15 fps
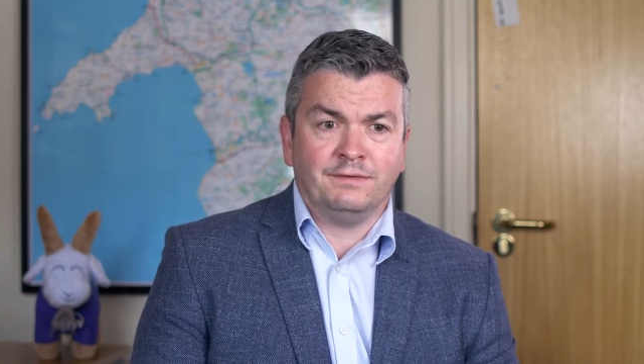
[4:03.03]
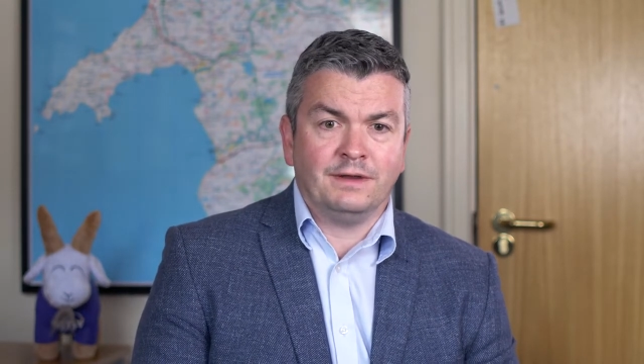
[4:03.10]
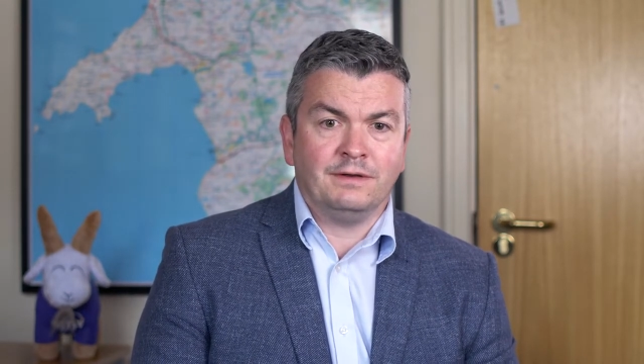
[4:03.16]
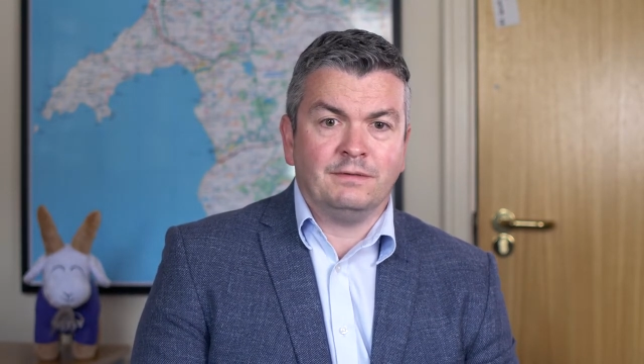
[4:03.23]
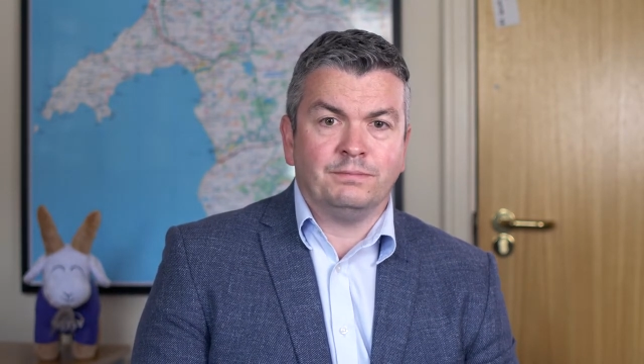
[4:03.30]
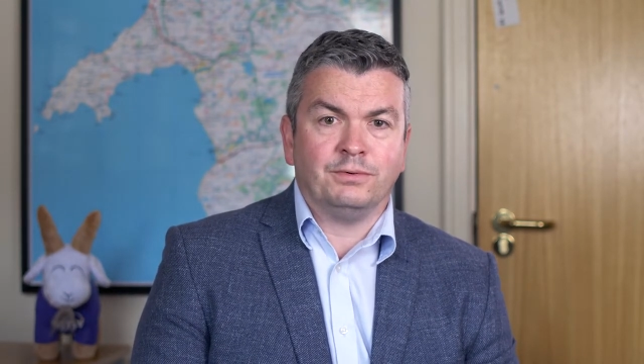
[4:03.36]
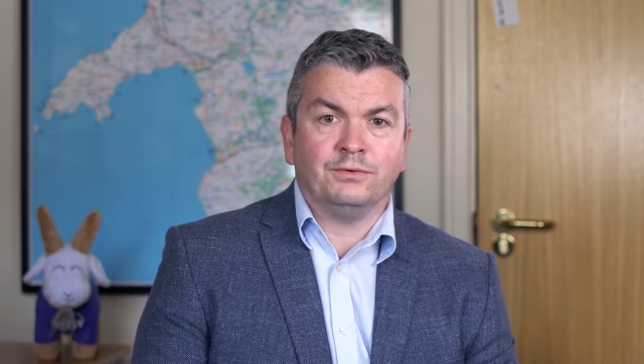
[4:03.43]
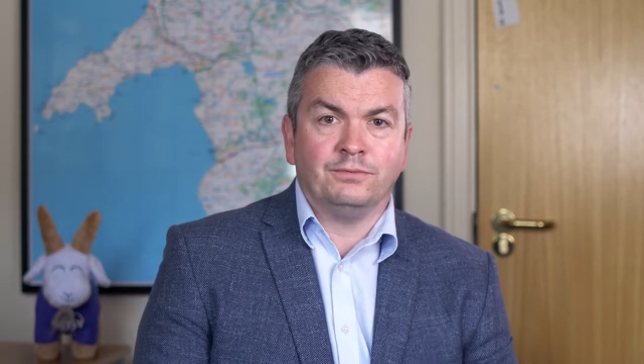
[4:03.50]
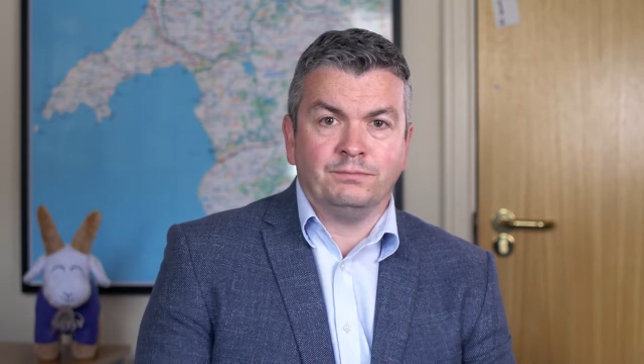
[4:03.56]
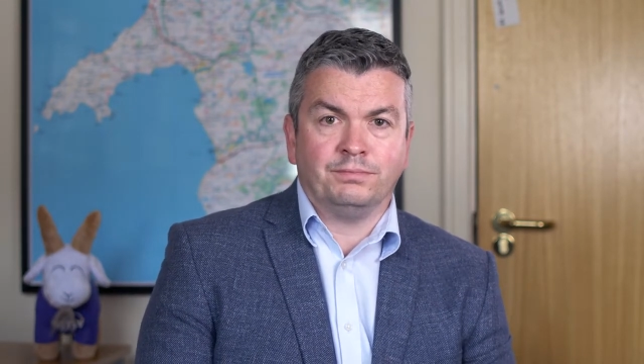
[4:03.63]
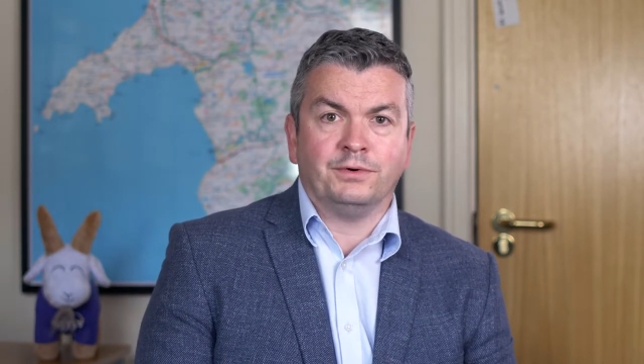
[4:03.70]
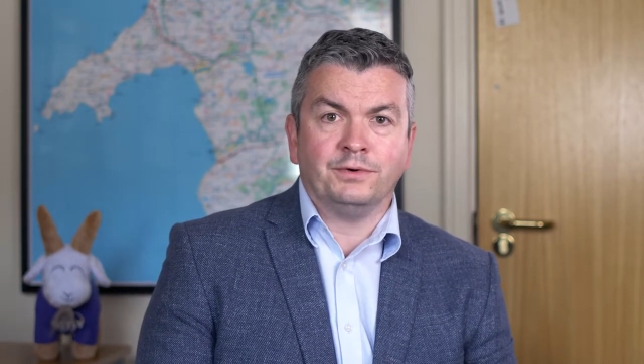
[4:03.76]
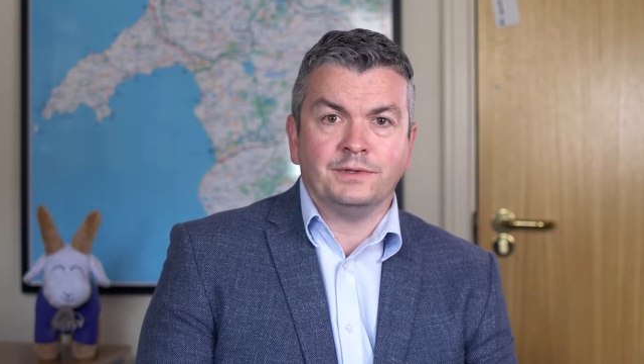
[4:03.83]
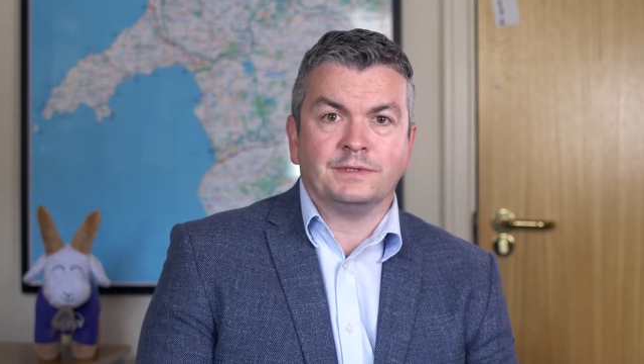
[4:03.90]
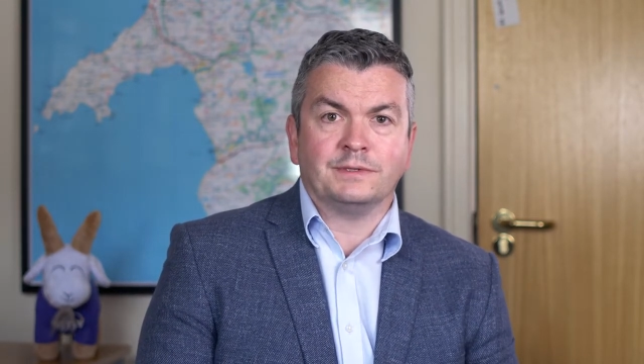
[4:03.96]
very important
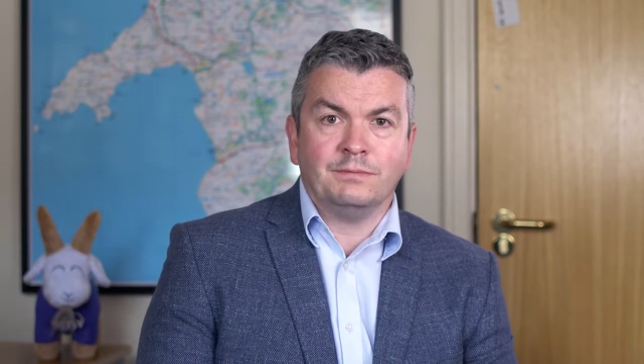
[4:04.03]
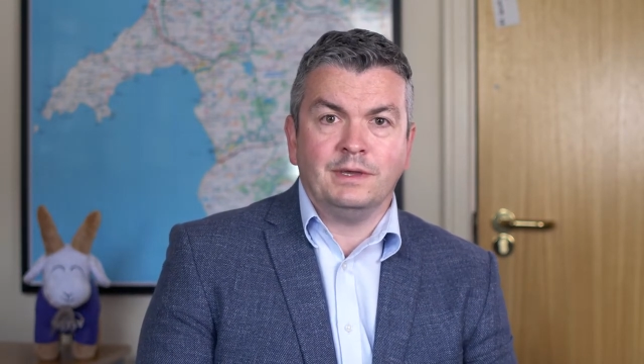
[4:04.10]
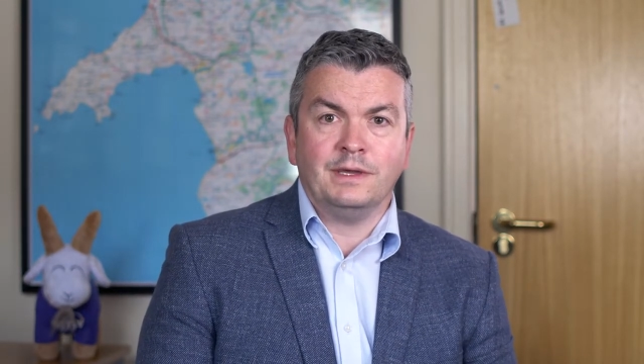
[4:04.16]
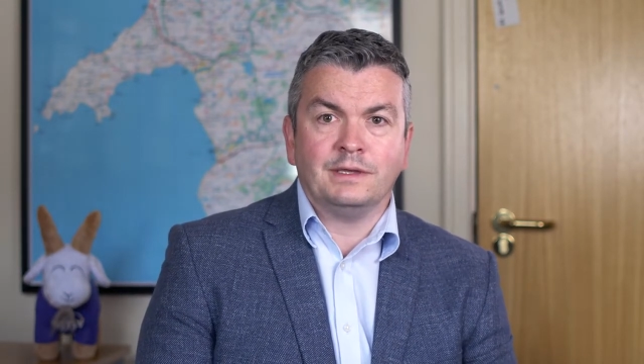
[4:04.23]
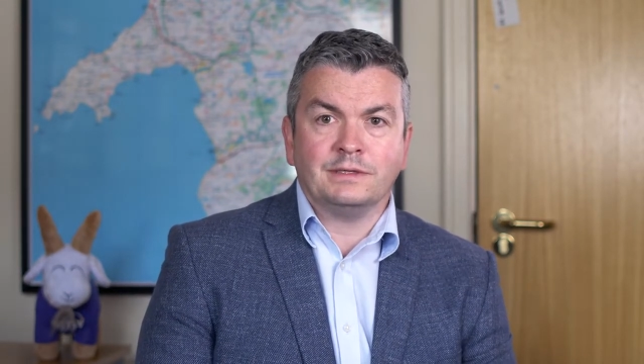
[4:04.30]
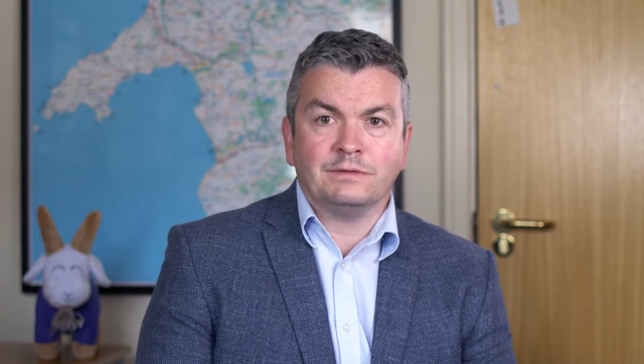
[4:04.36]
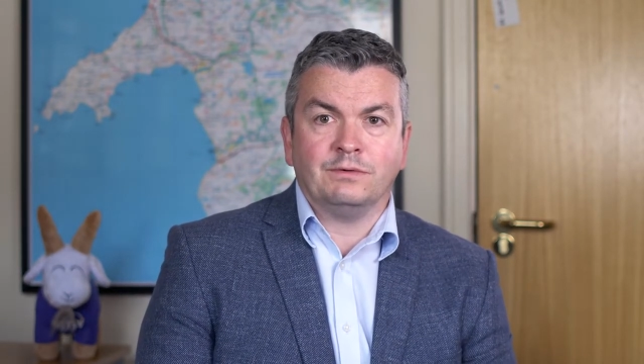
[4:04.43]
point to make